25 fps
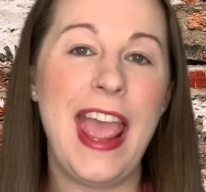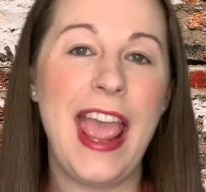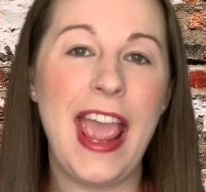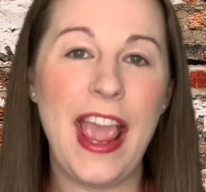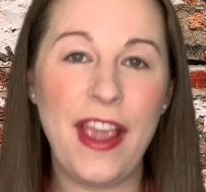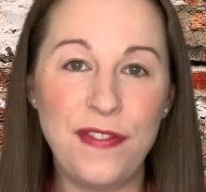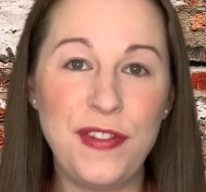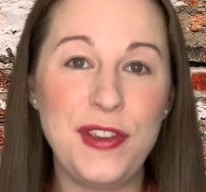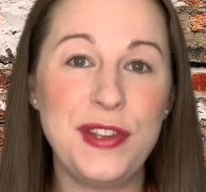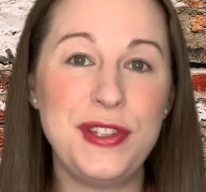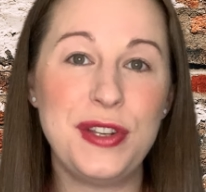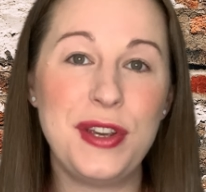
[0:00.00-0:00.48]

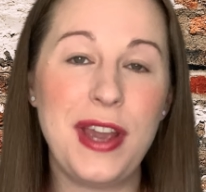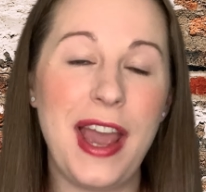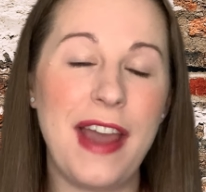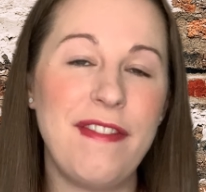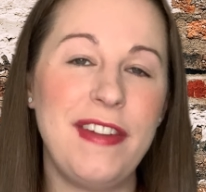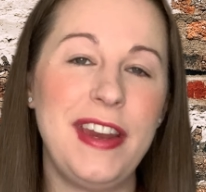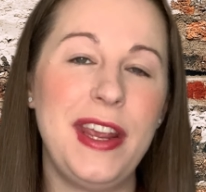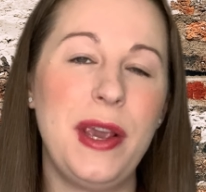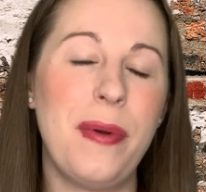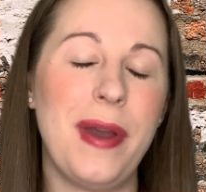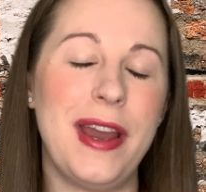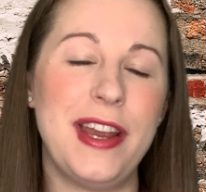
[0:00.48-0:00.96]
If you do have
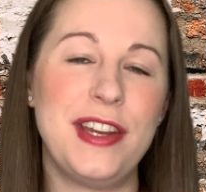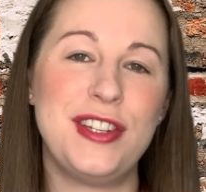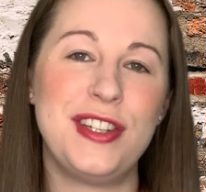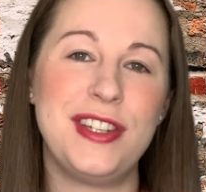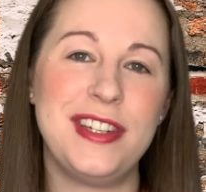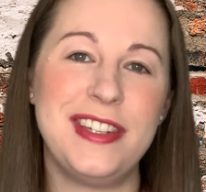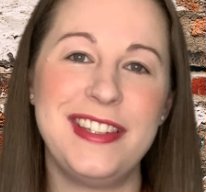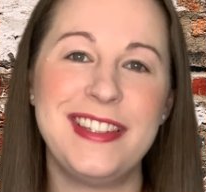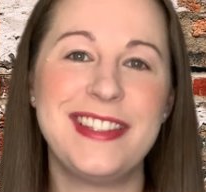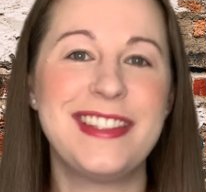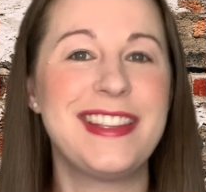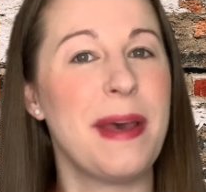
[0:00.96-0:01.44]
any
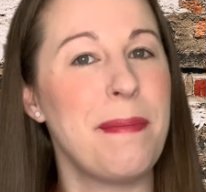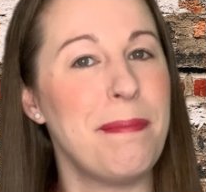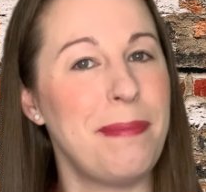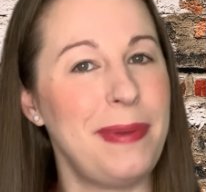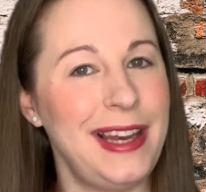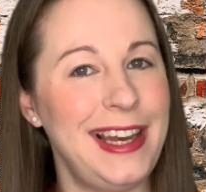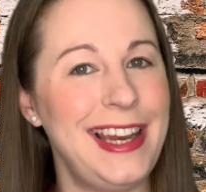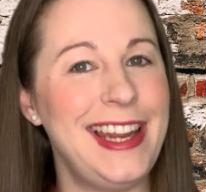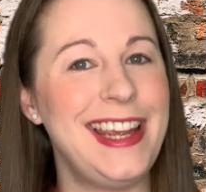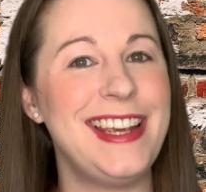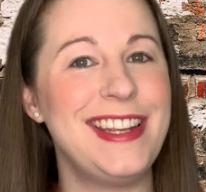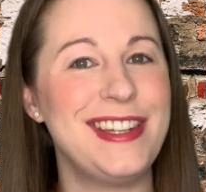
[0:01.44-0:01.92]
questions, then
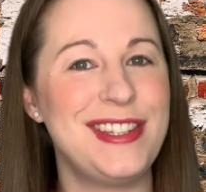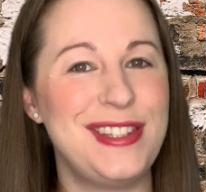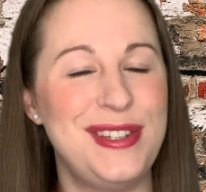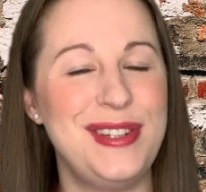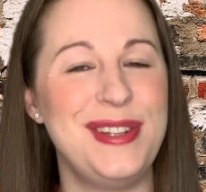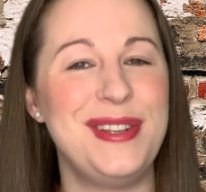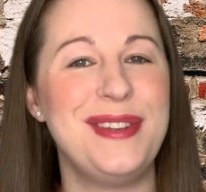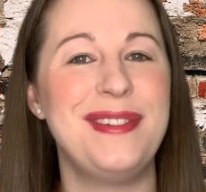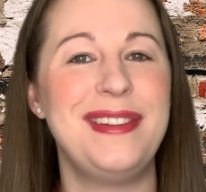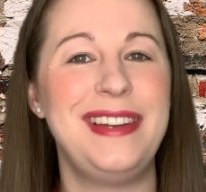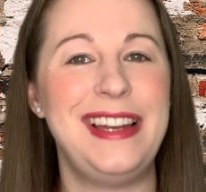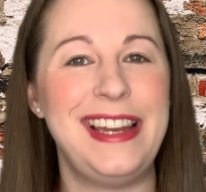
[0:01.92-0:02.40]
please
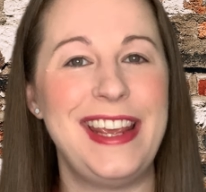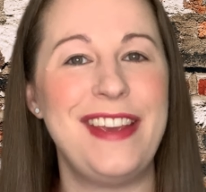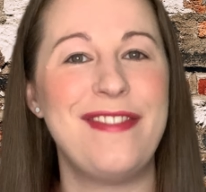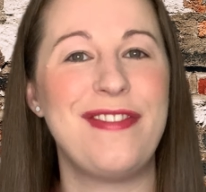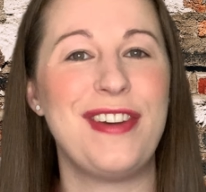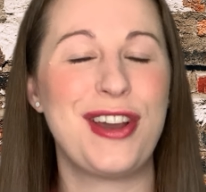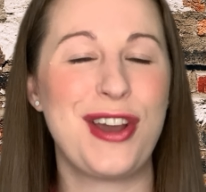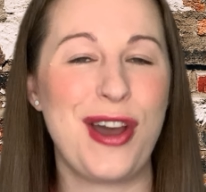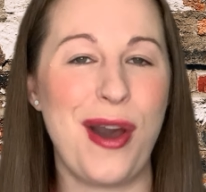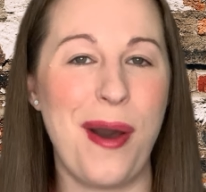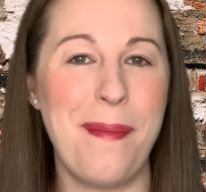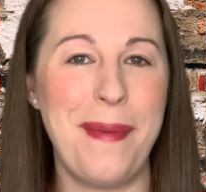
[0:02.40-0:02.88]
do leave
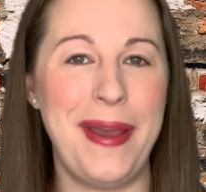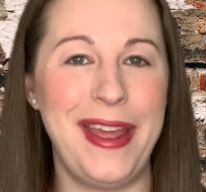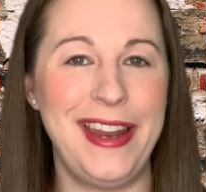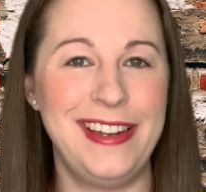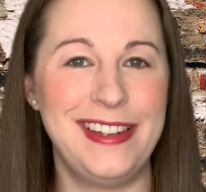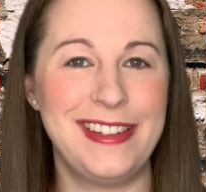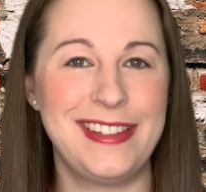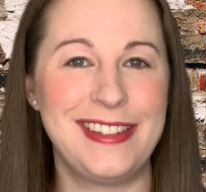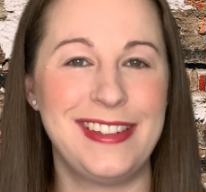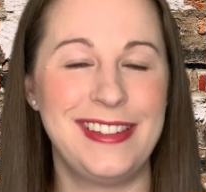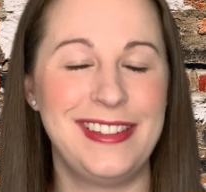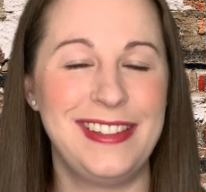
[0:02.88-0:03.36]
a
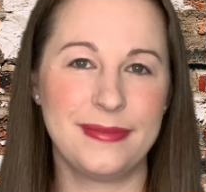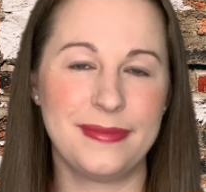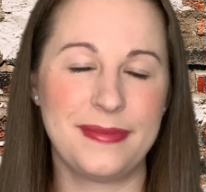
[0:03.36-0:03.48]
comment.